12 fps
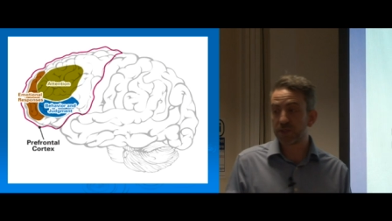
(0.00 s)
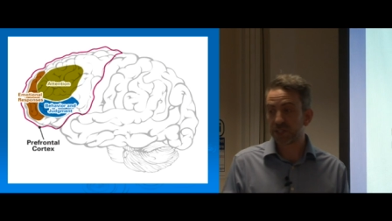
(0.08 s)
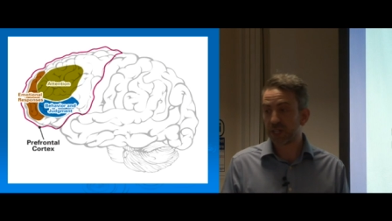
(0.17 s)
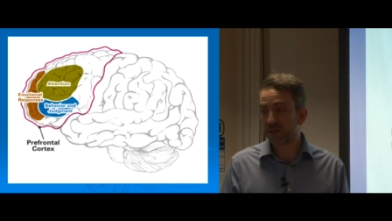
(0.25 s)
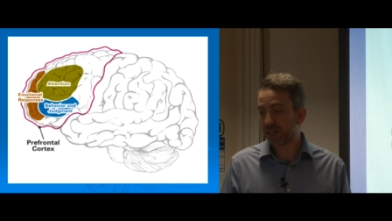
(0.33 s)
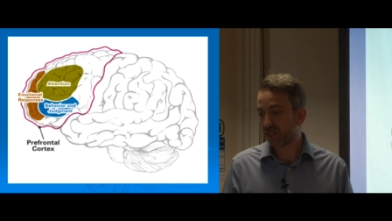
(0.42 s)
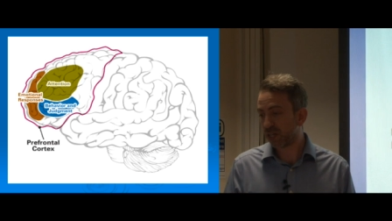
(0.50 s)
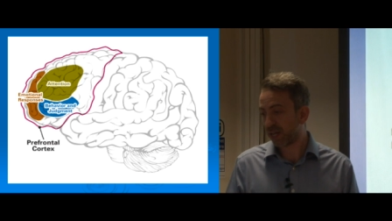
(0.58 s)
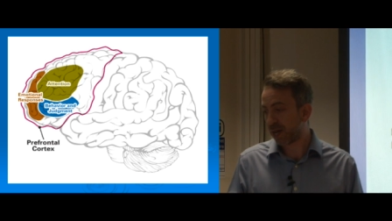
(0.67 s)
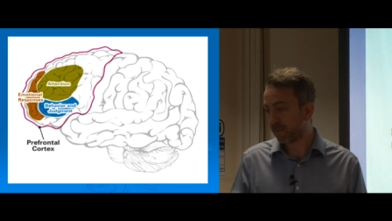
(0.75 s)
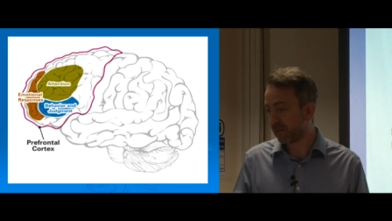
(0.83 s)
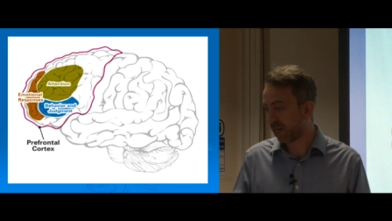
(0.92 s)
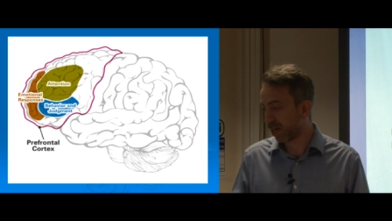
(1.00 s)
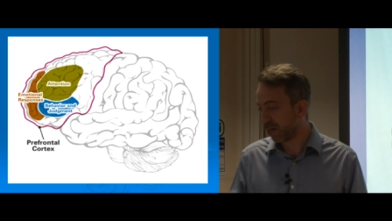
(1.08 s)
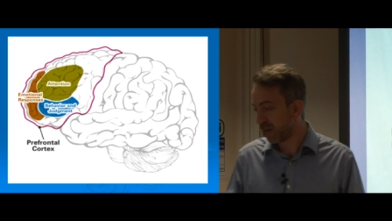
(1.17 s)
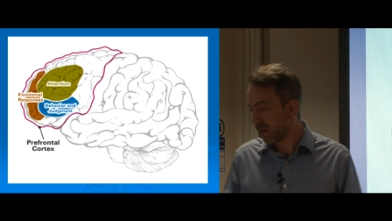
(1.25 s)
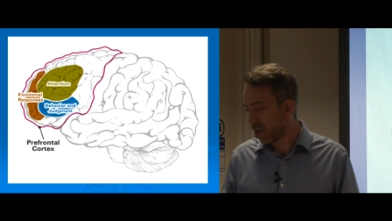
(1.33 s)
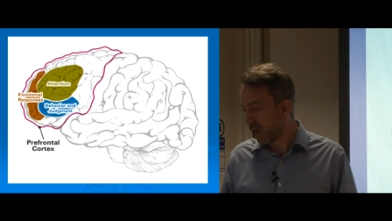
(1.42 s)
that are actually happening
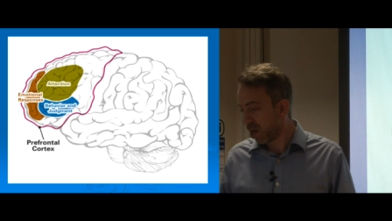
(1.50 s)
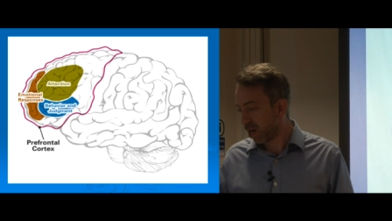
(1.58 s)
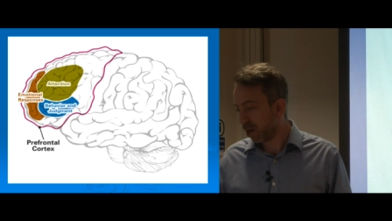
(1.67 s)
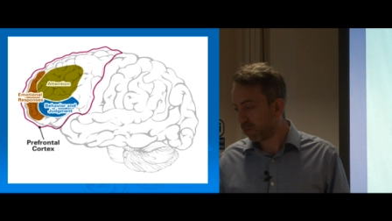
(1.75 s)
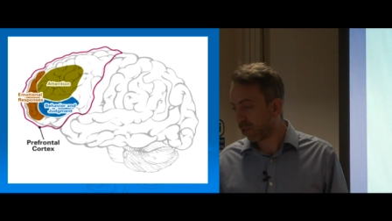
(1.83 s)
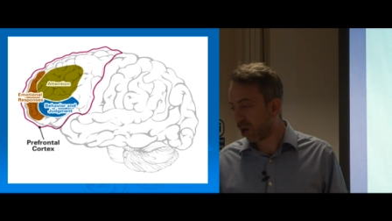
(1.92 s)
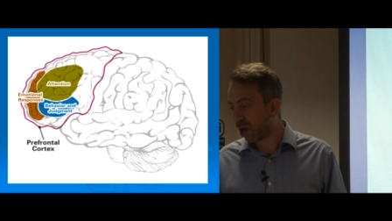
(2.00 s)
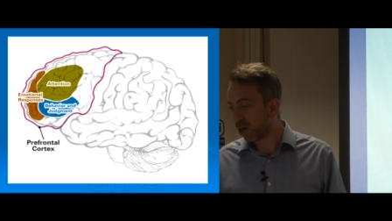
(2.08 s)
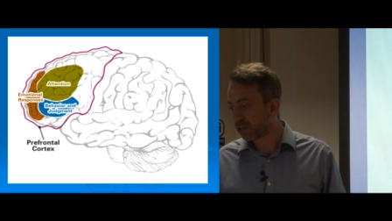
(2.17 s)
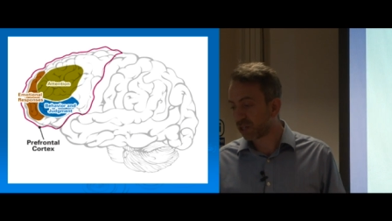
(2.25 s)
last.